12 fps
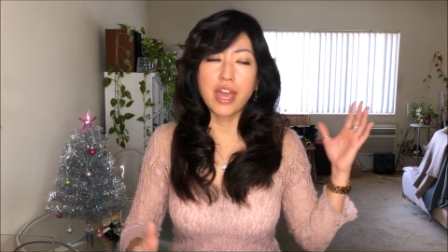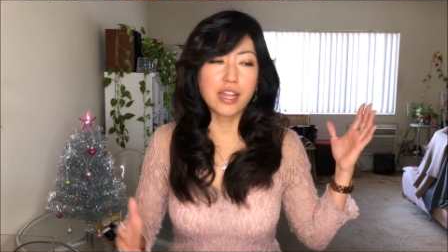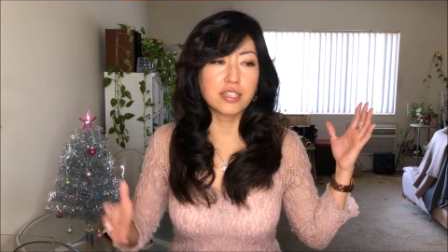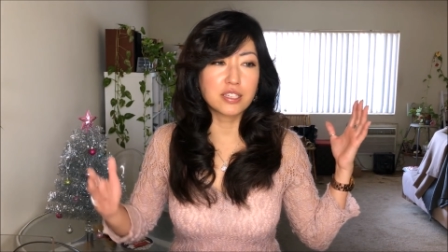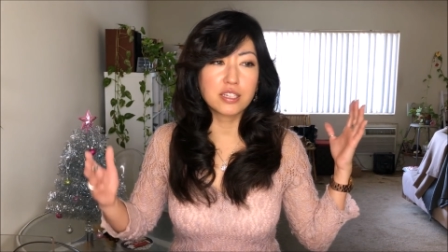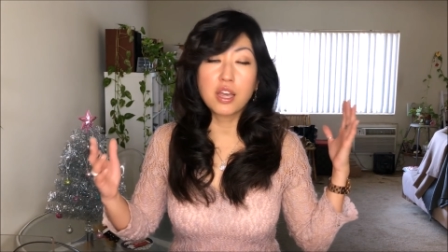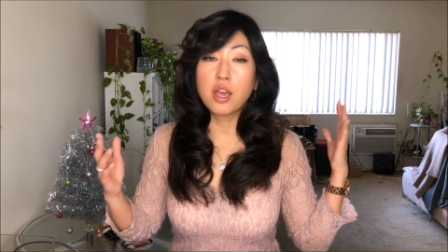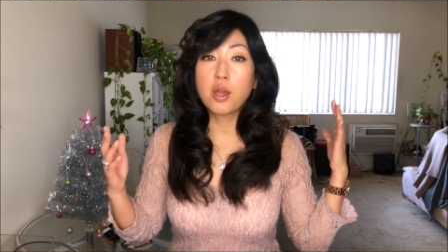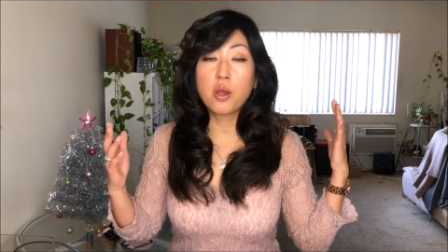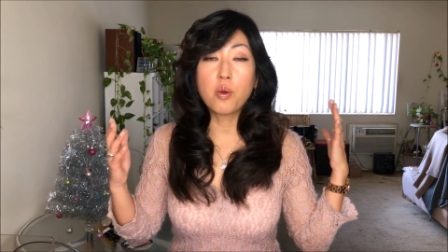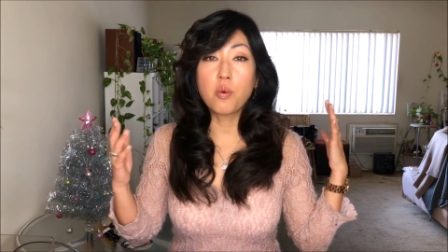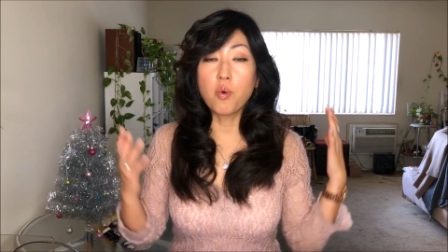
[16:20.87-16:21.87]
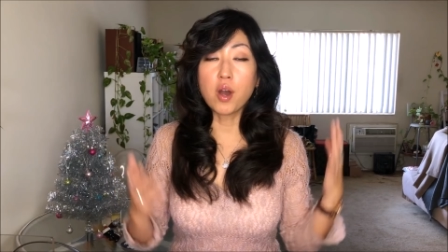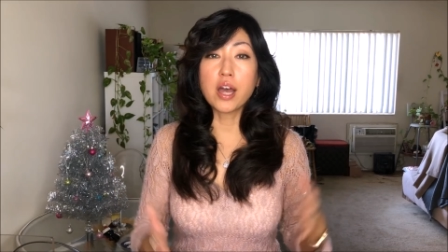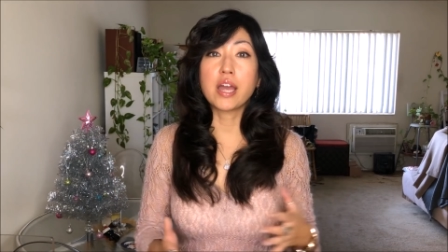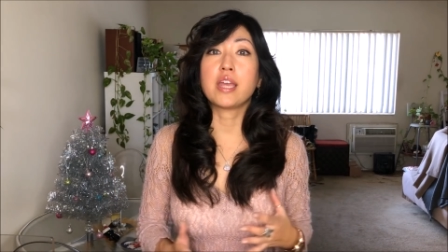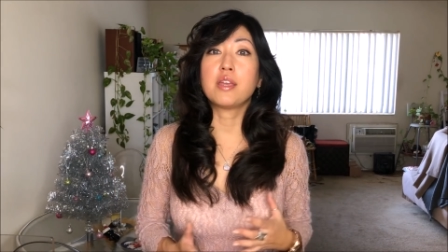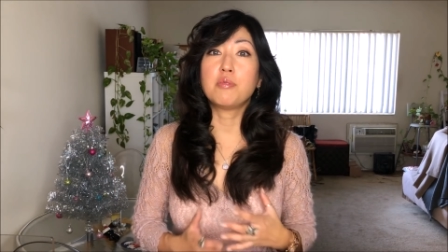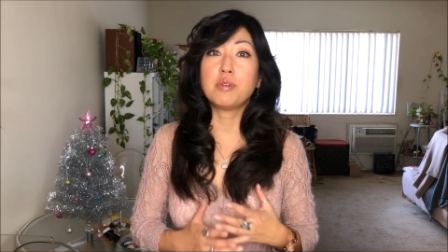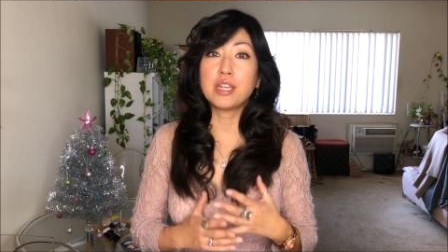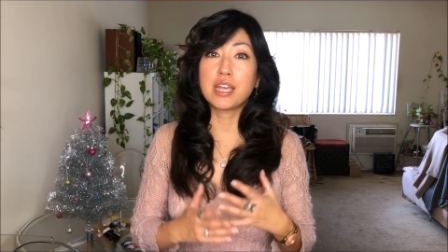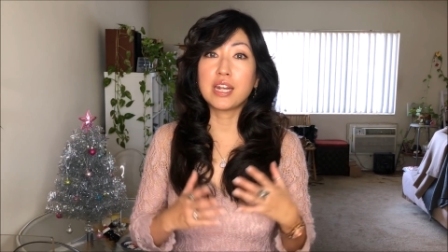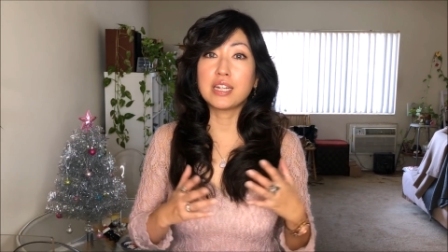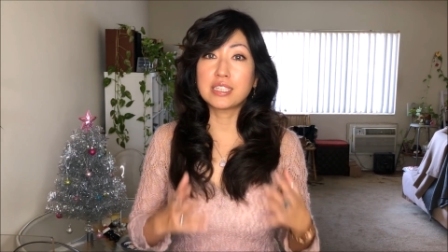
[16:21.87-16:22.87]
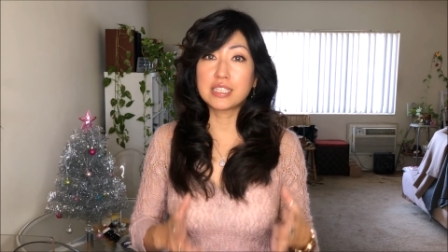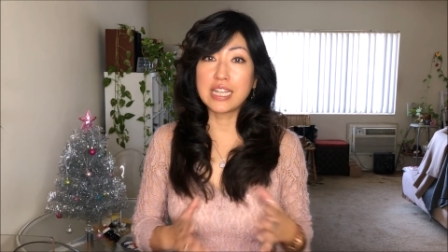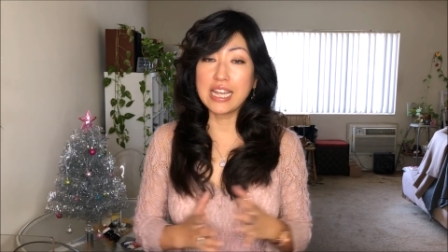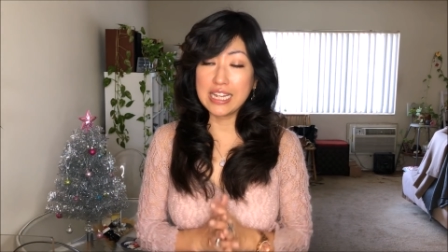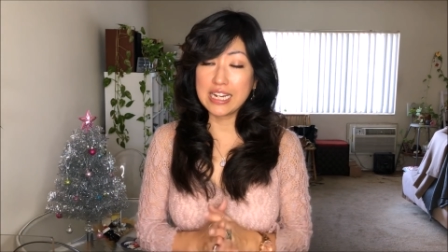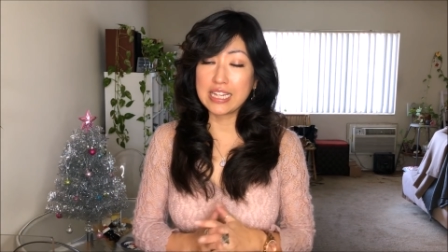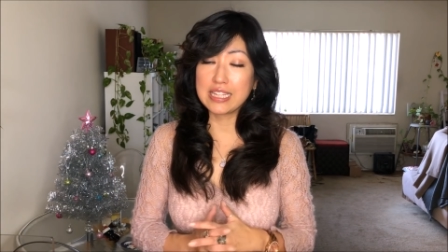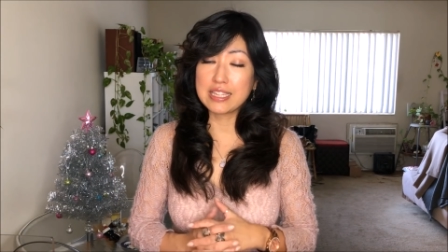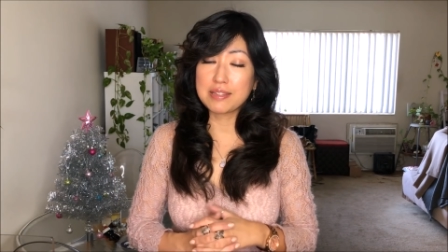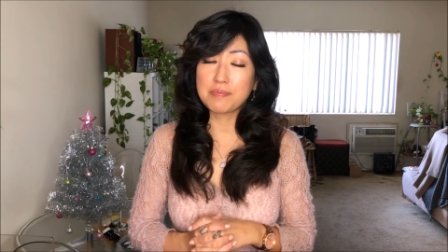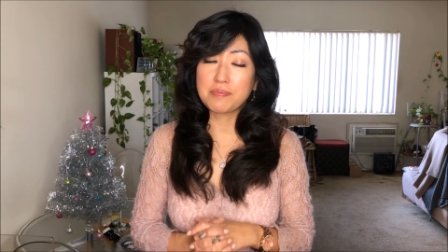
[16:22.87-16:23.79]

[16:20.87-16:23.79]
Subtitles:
That's why we get excited.